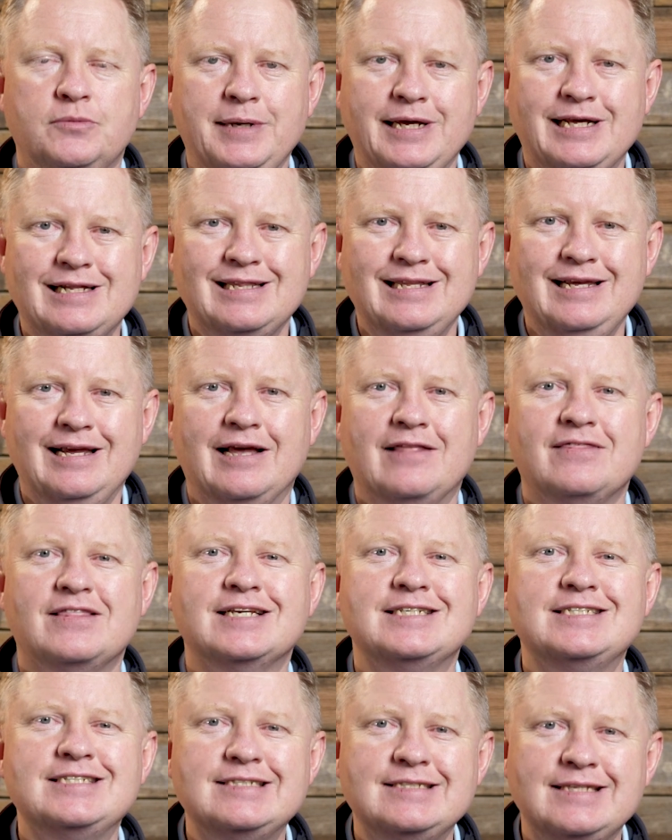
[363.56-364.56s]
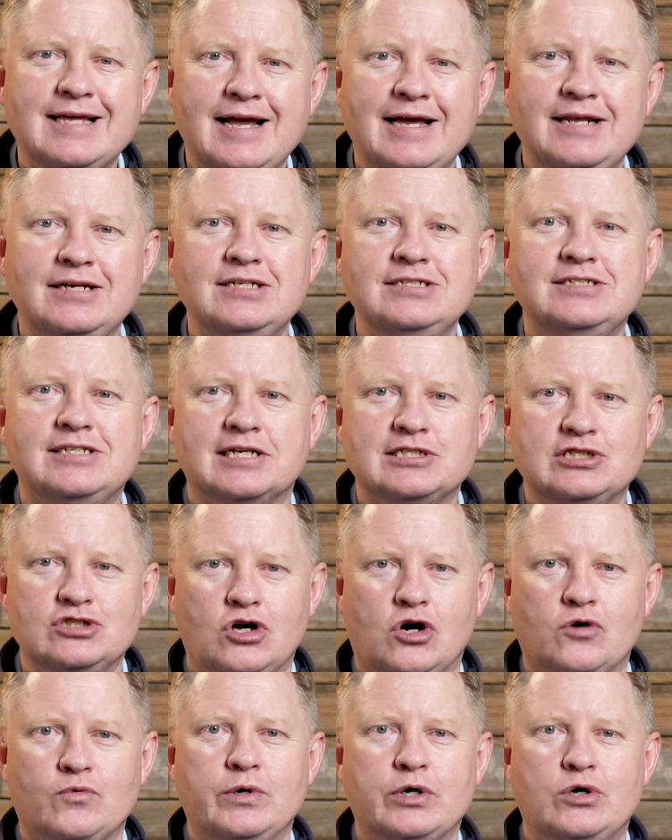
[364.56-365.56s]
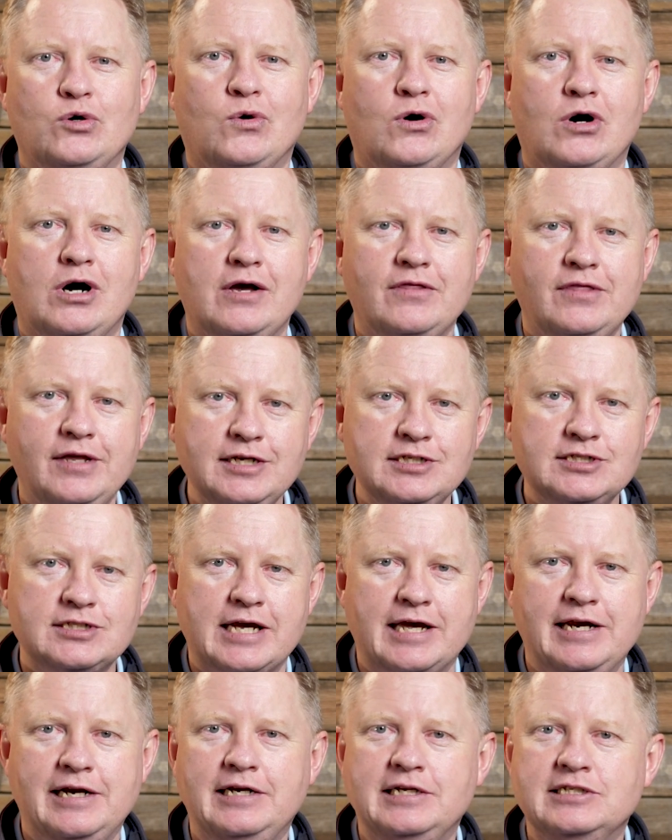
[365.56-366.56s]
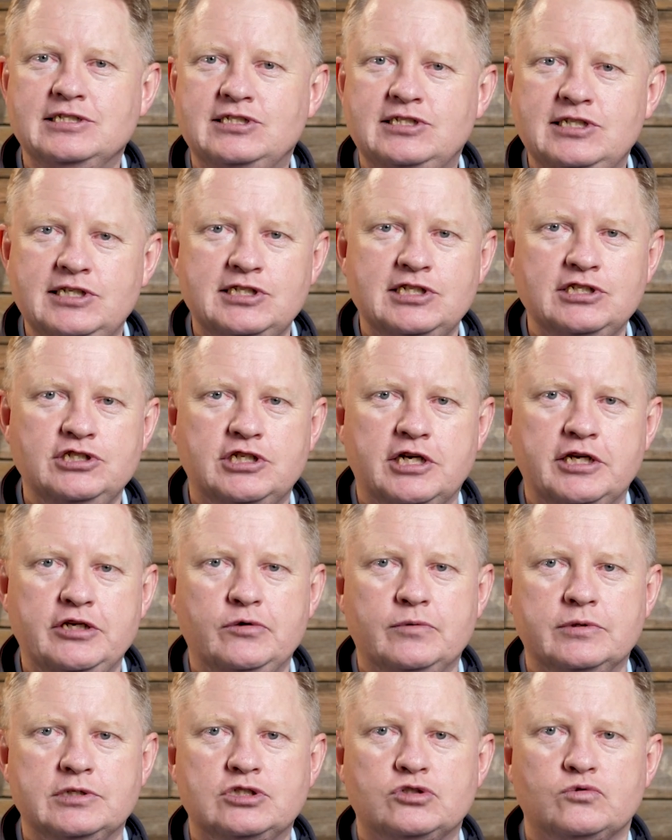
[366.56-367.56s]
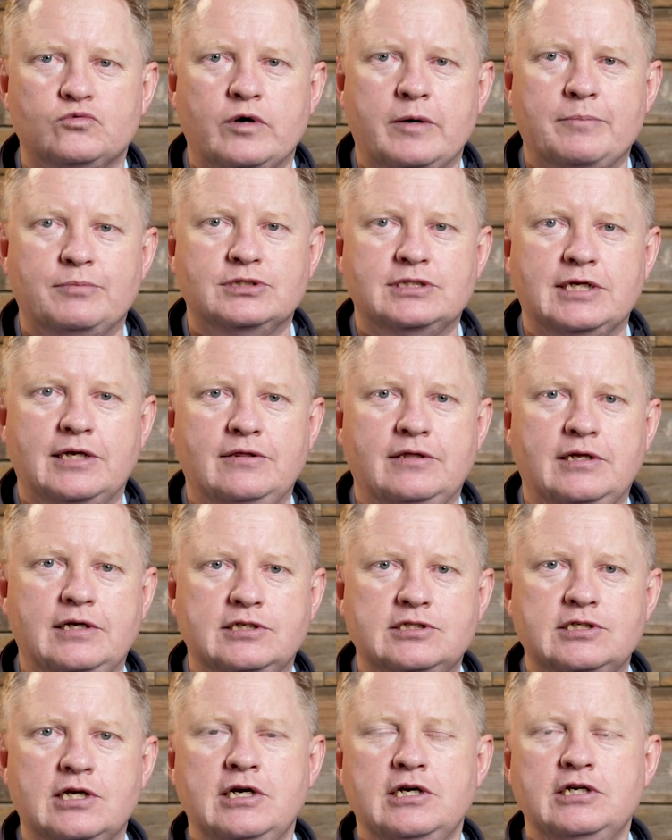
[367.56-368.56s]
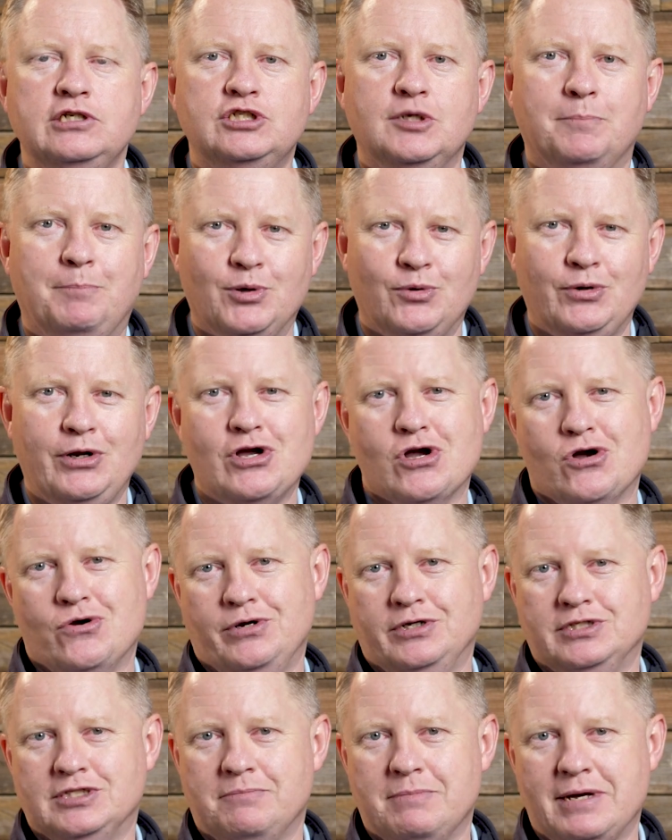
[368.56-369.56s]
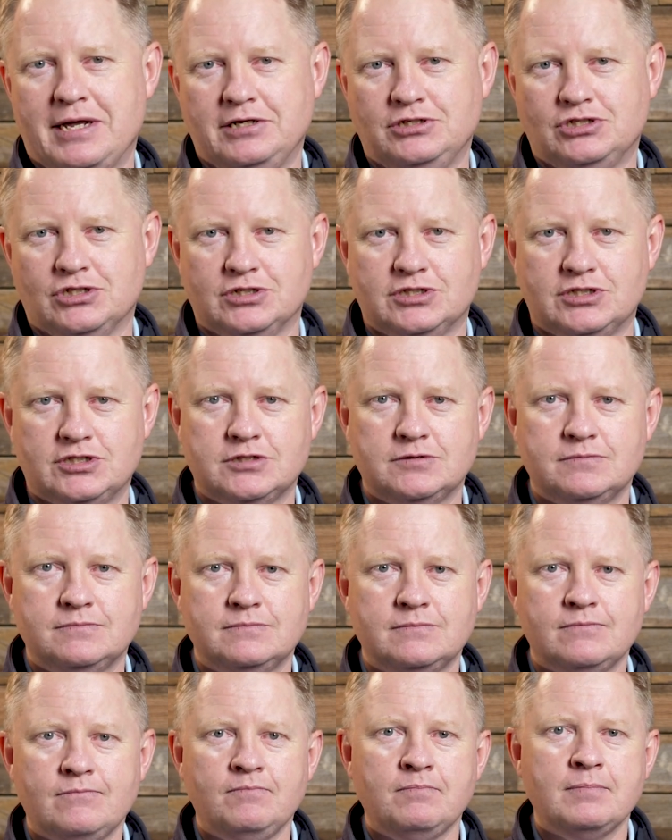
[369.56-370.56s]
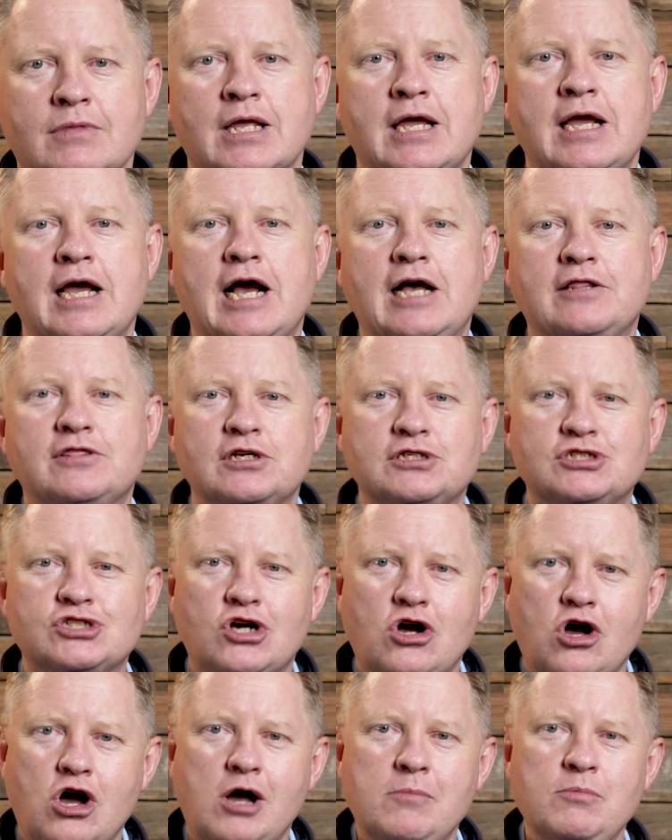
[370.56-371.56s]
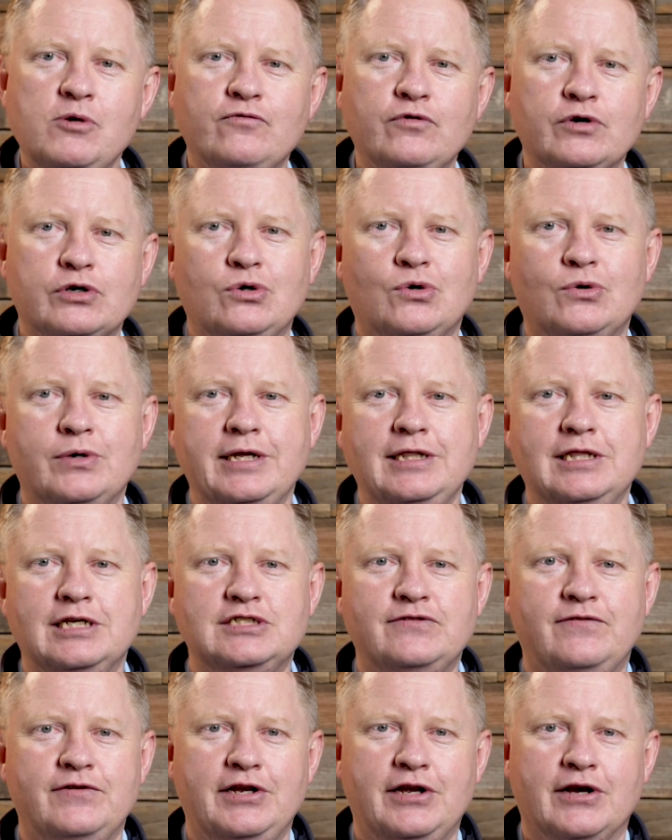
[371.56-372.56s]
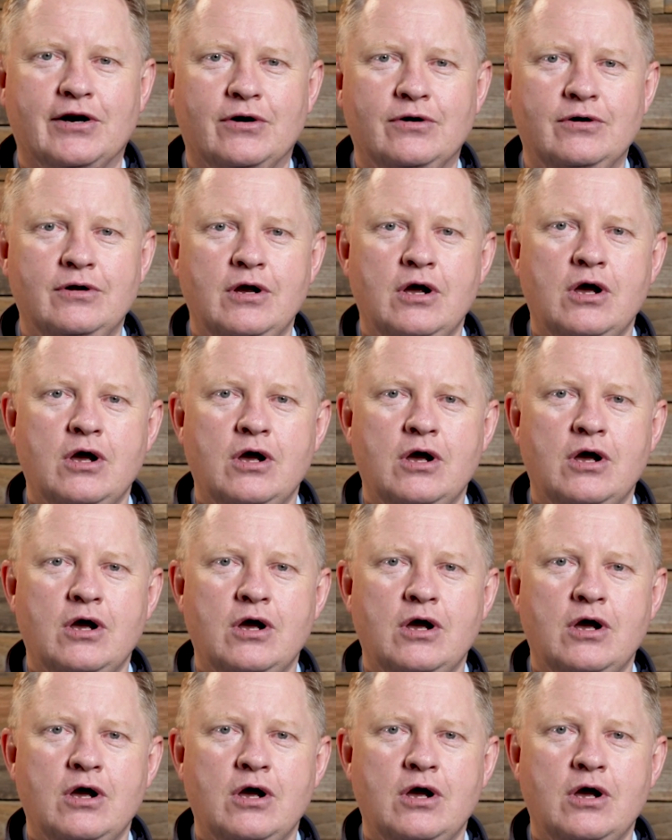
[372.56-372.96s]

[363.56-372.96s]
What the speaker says: be clear, the standard does not require this, and it is disingenuous to represent this to building owners and managers. At the time of recording this video,